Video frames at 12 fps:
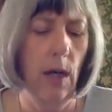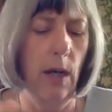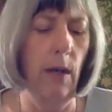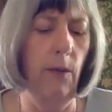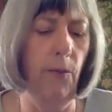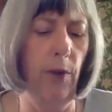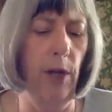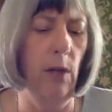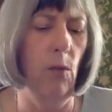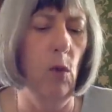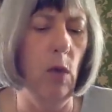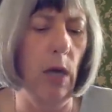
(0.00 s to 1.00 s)
I did feel
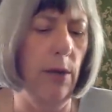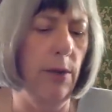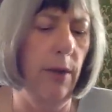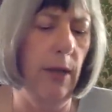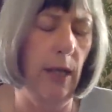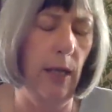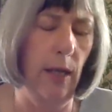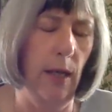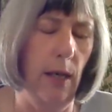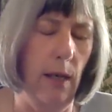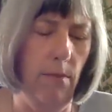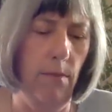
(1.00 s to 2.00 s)
it will go to the
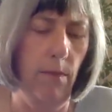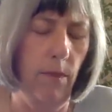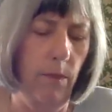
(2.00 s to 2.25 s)
um,